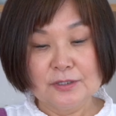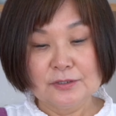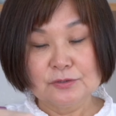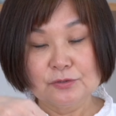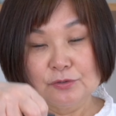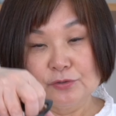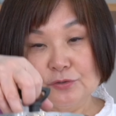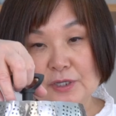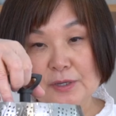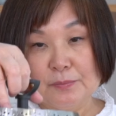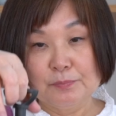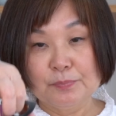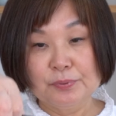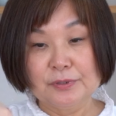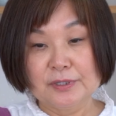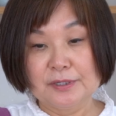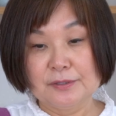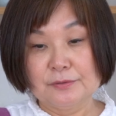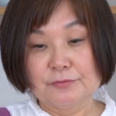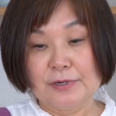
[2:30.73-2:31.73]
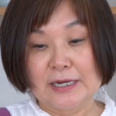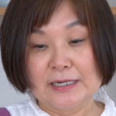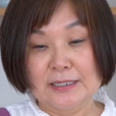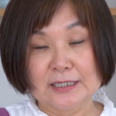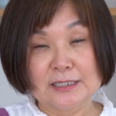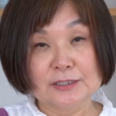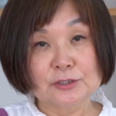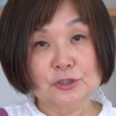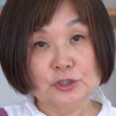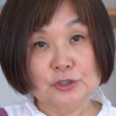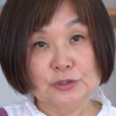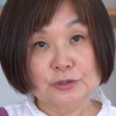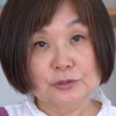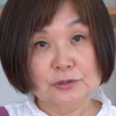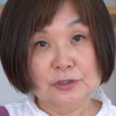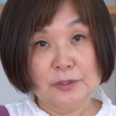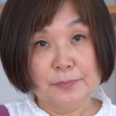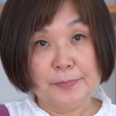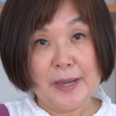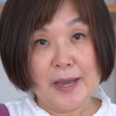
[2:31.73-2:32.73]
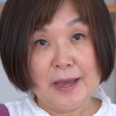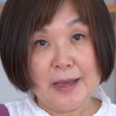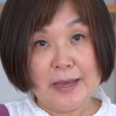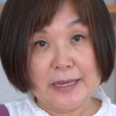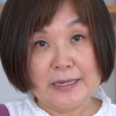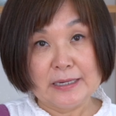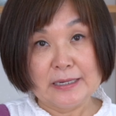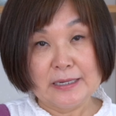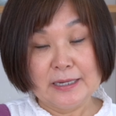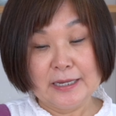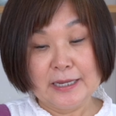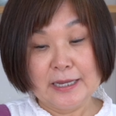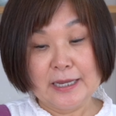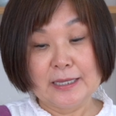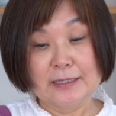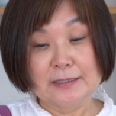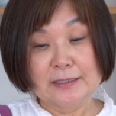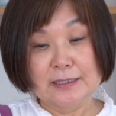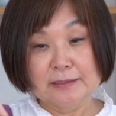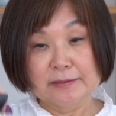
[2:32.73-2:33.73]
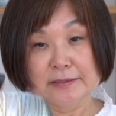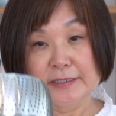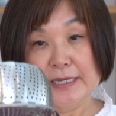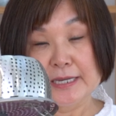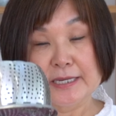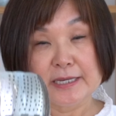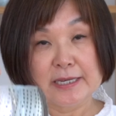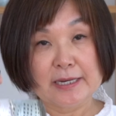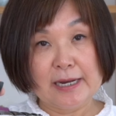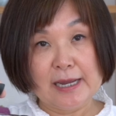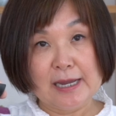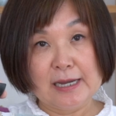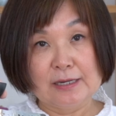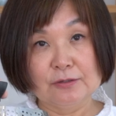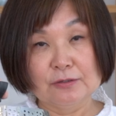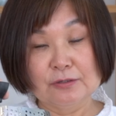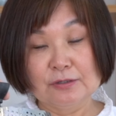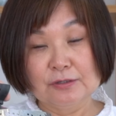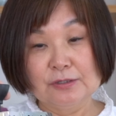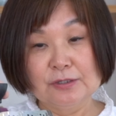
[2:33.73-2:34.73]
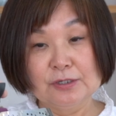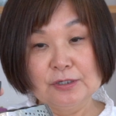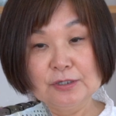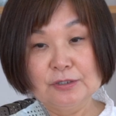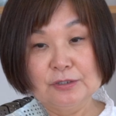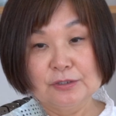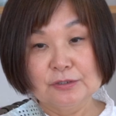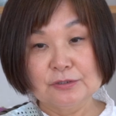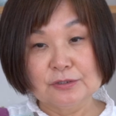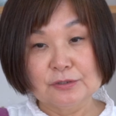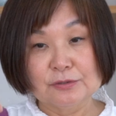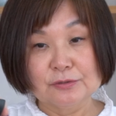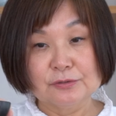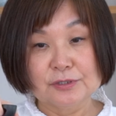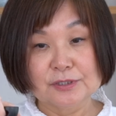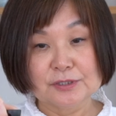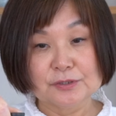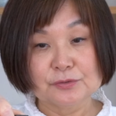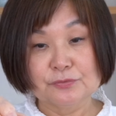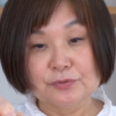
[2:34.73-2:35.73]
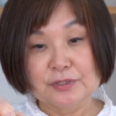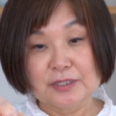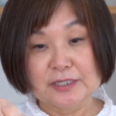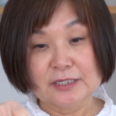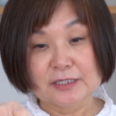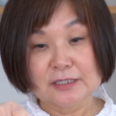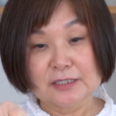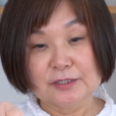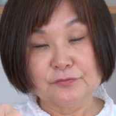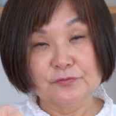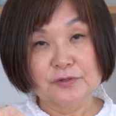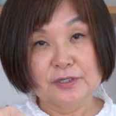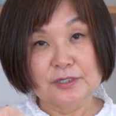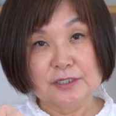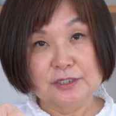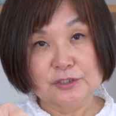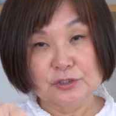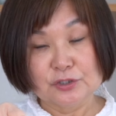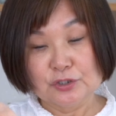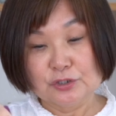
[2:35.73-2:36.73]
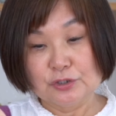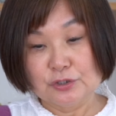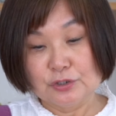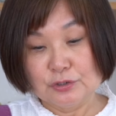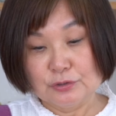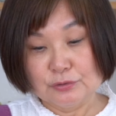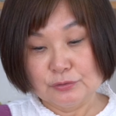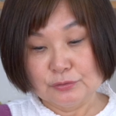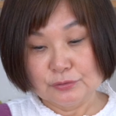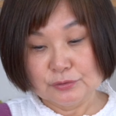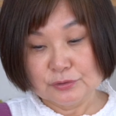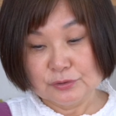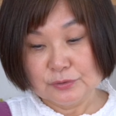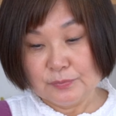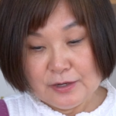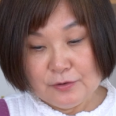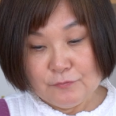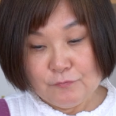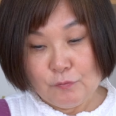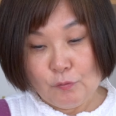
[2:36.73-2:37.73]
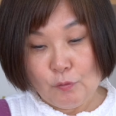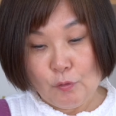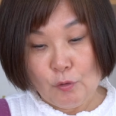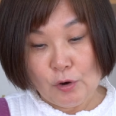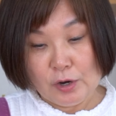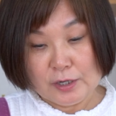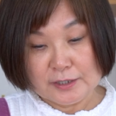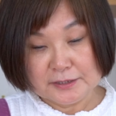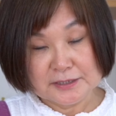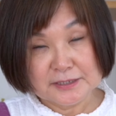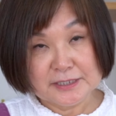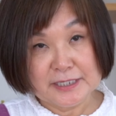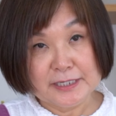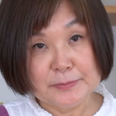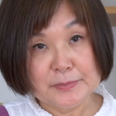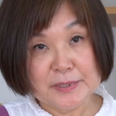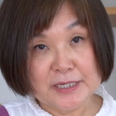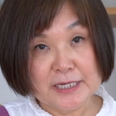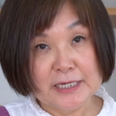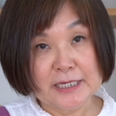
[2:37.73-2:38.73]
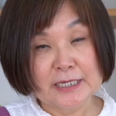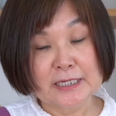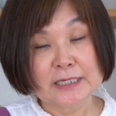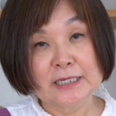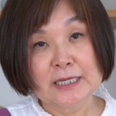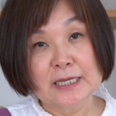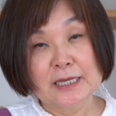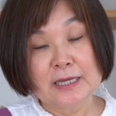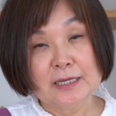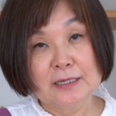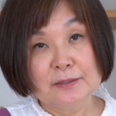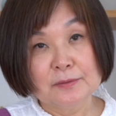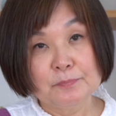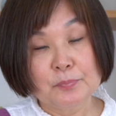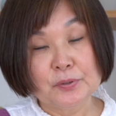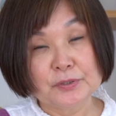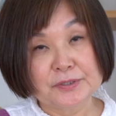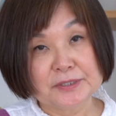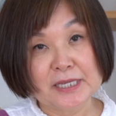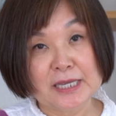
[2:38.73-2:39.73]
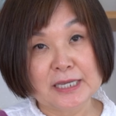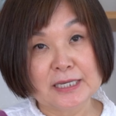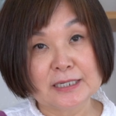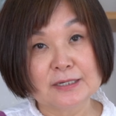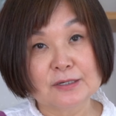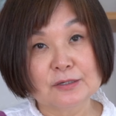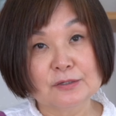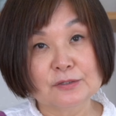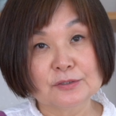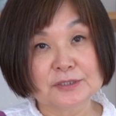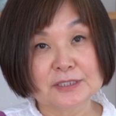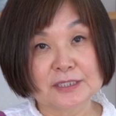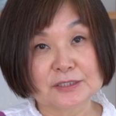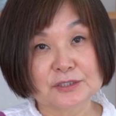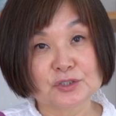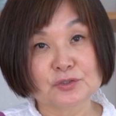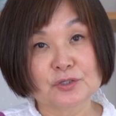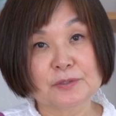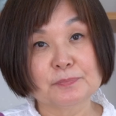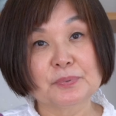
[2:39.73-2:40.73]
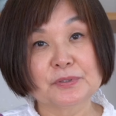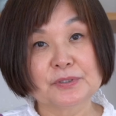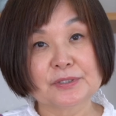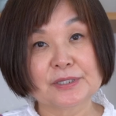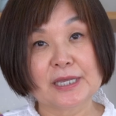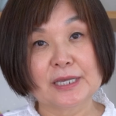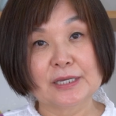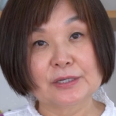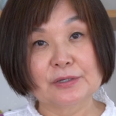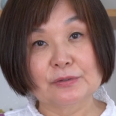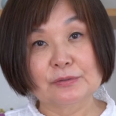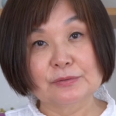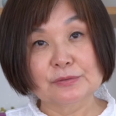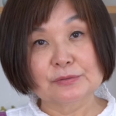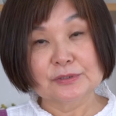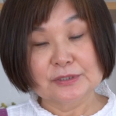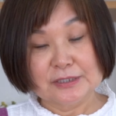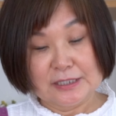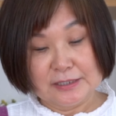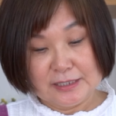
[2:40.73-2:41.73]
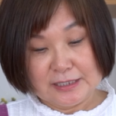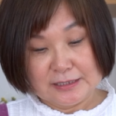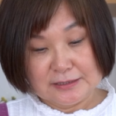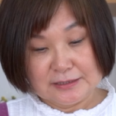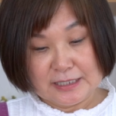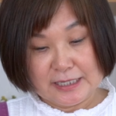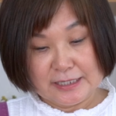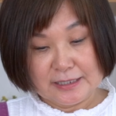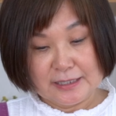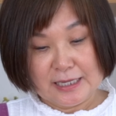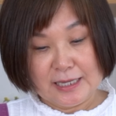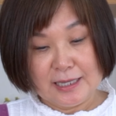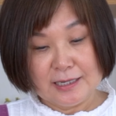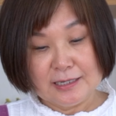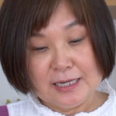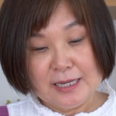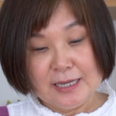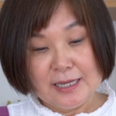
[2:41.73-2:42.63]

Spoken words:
so you can put it right into the pot and then take it out. So it's really convenient to use. For steaming potatoes and sweet potatoes and things like that,